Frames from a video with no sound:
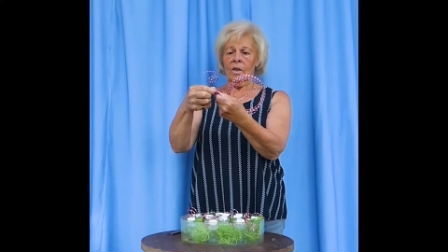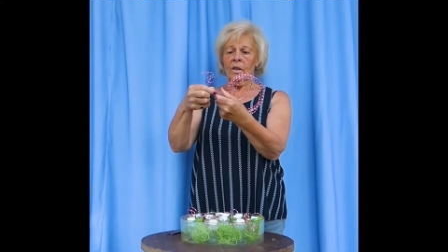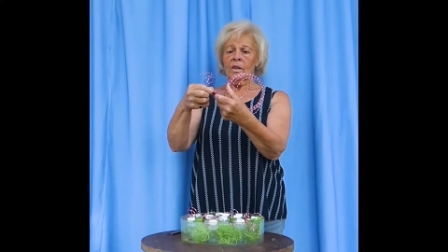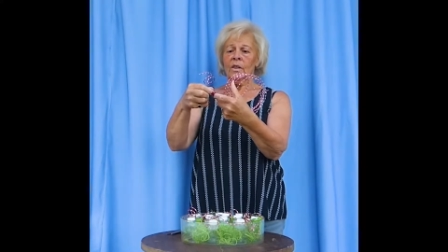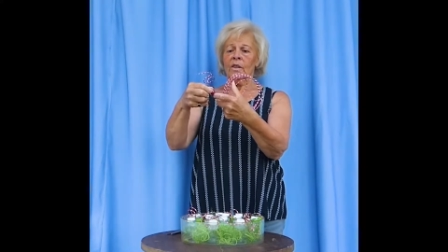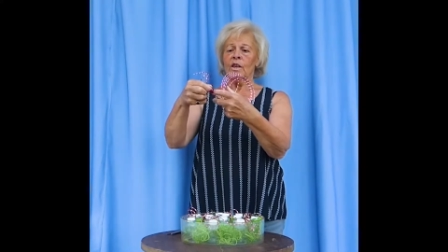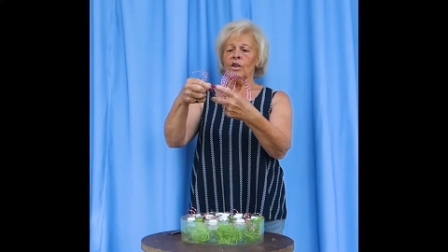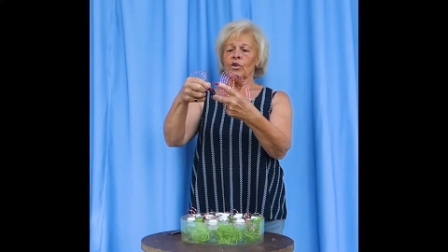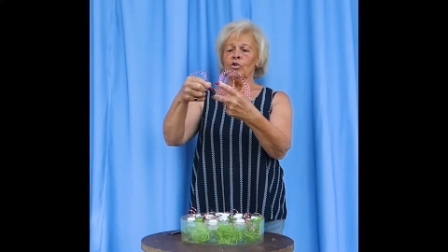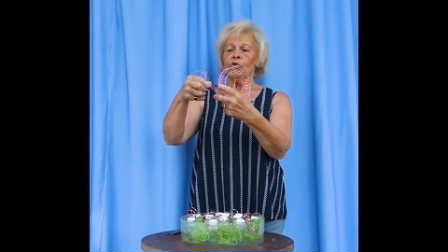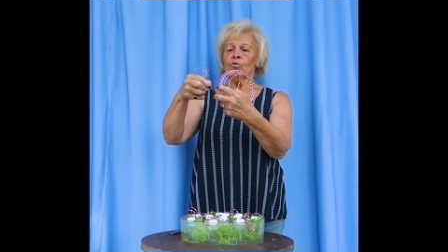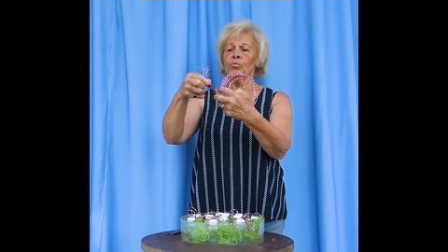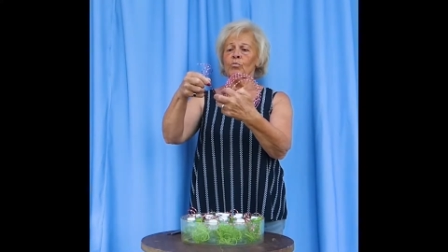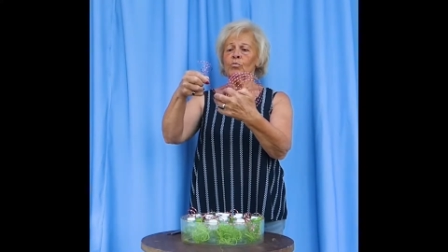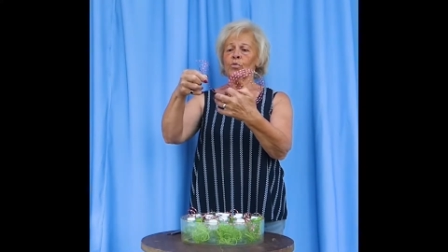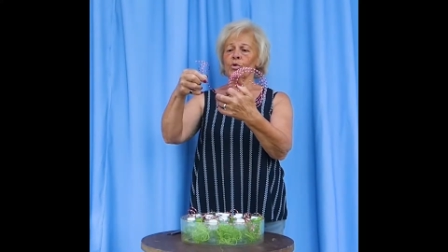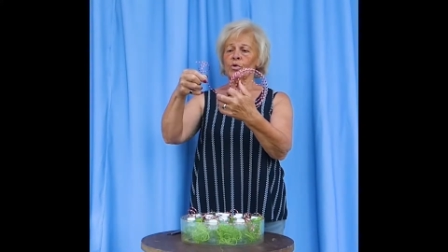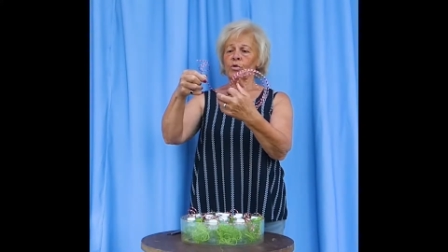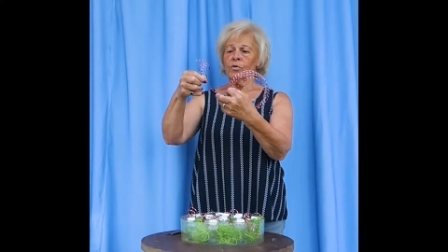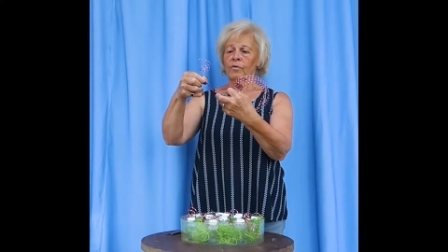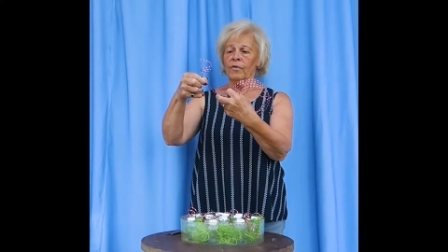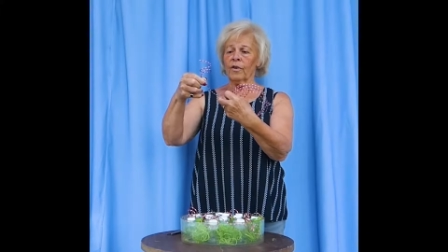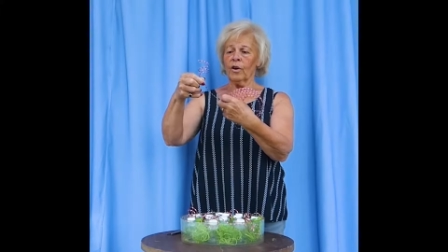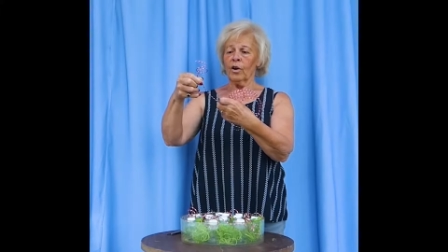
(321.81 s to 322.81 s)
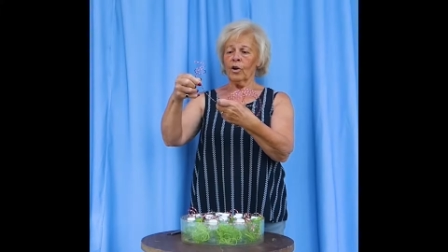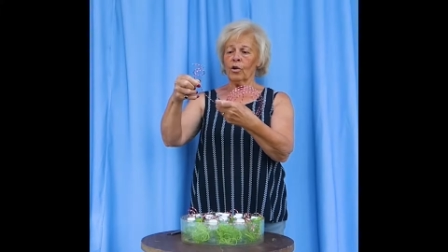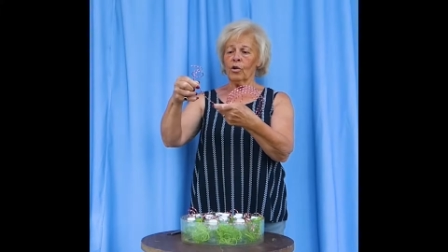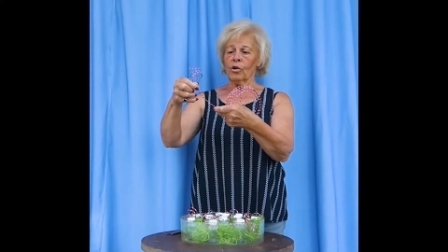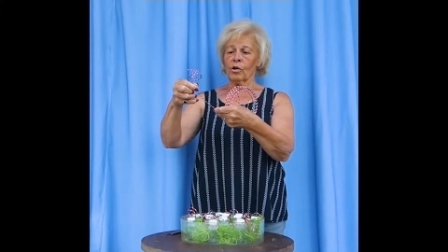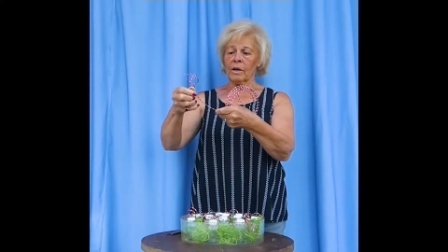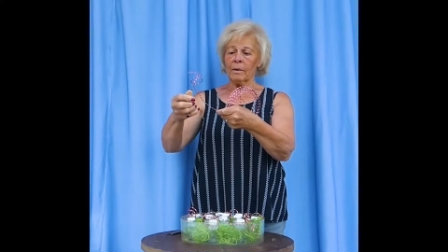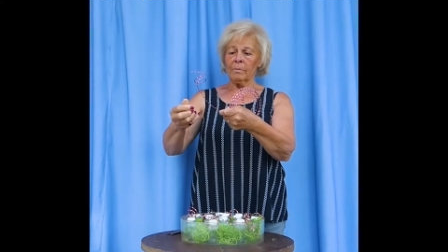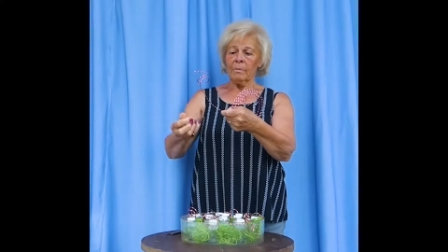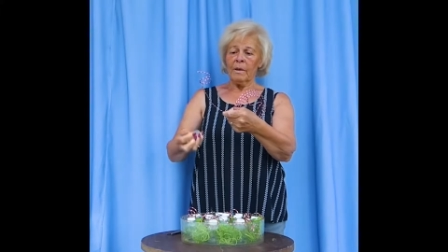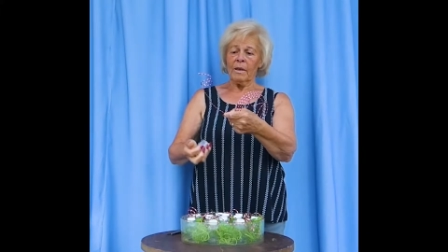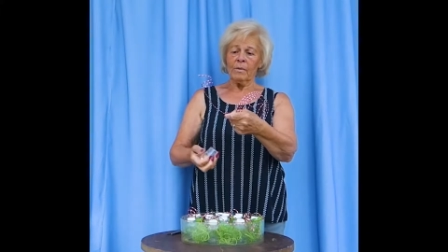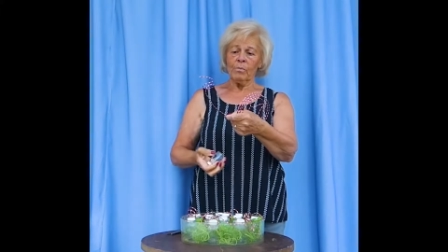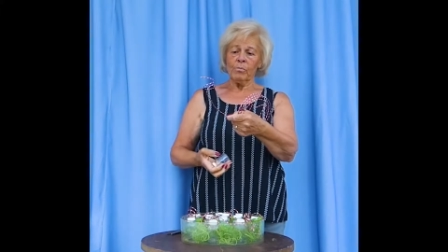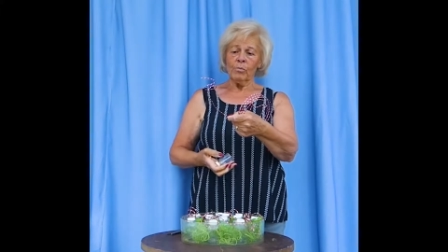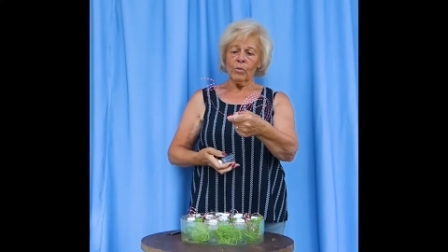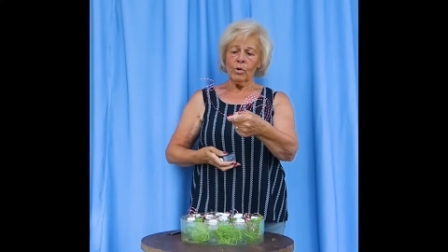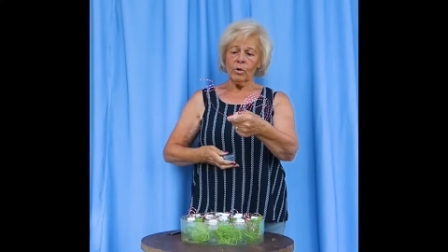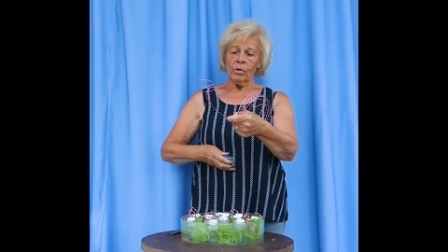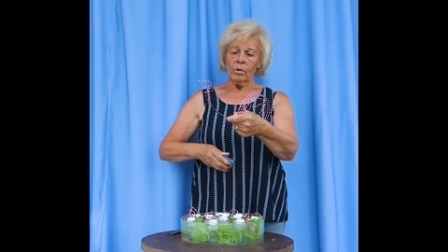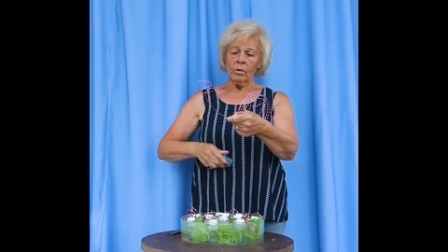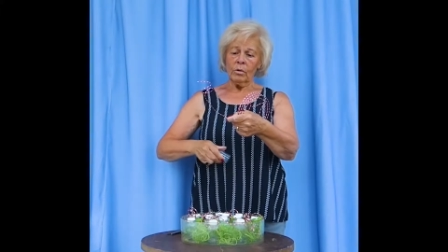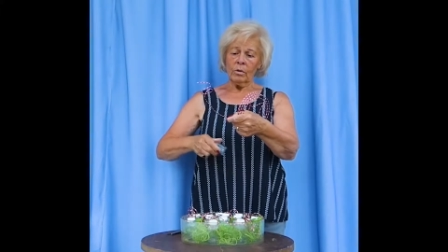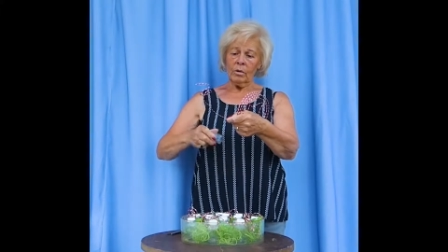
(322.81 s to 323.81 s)
Then you move along a bit
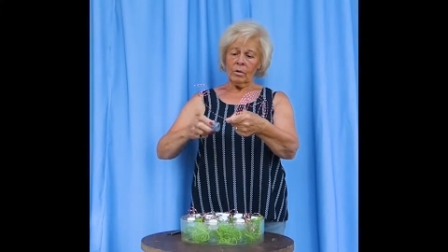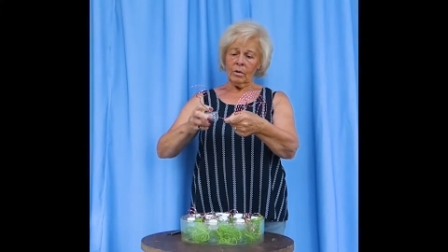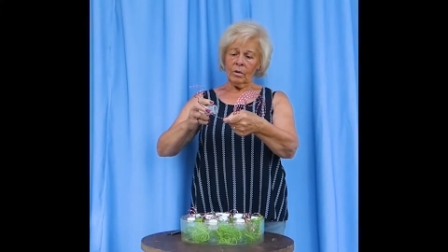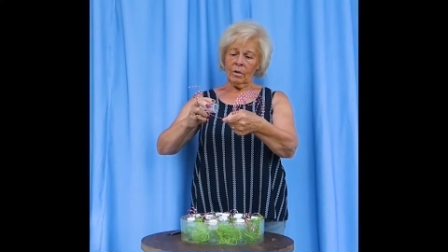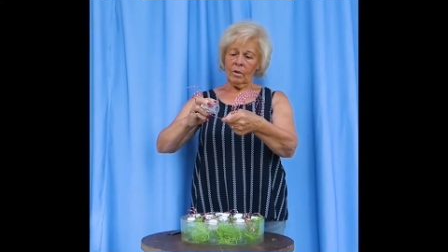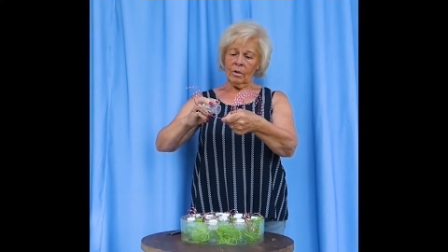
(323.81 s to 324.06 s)
more